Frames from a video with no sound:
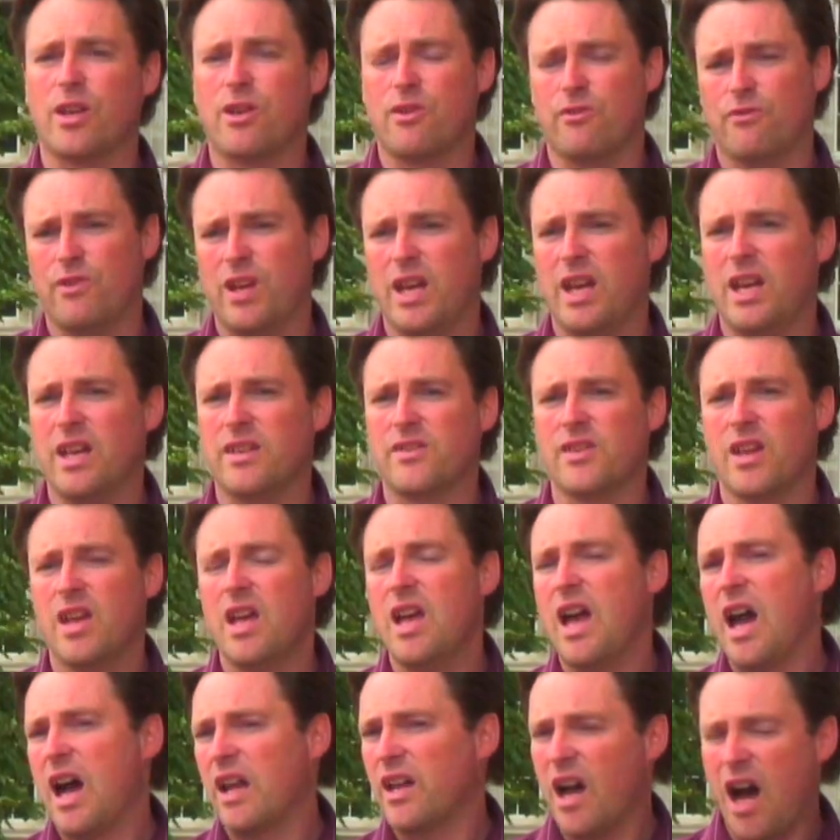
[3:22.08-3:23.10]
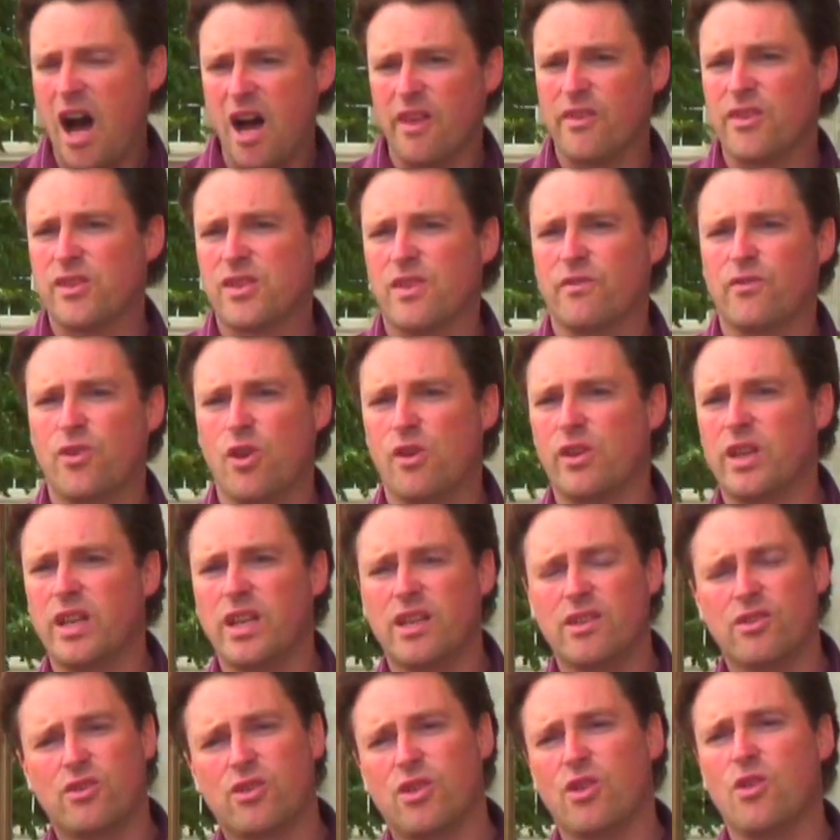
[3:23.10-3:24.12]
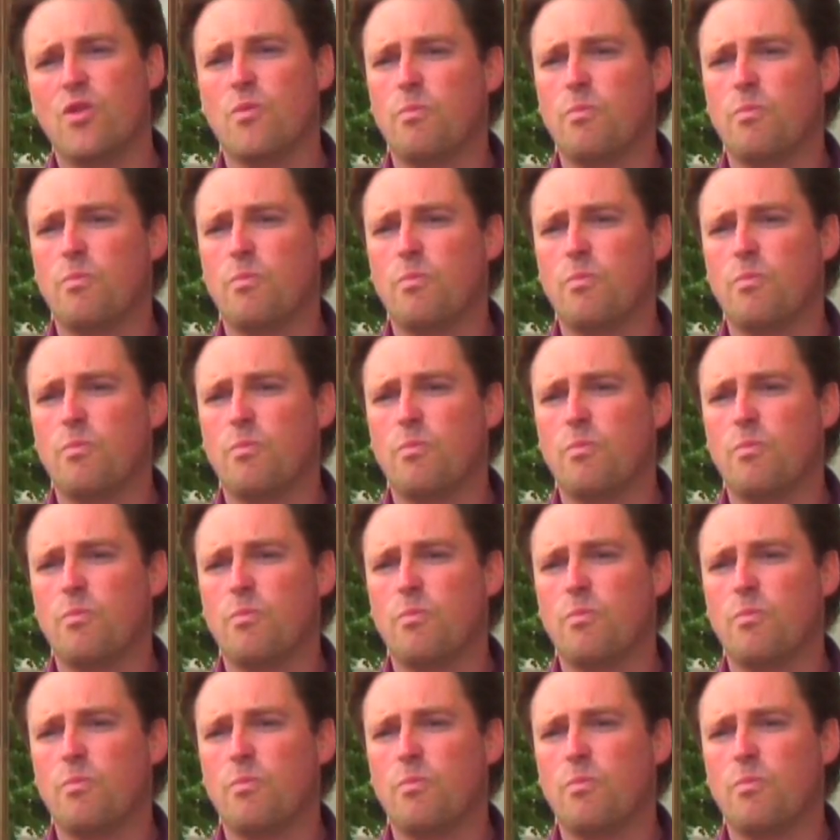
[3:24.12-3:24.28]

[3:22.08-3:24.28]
careers, and others have gone into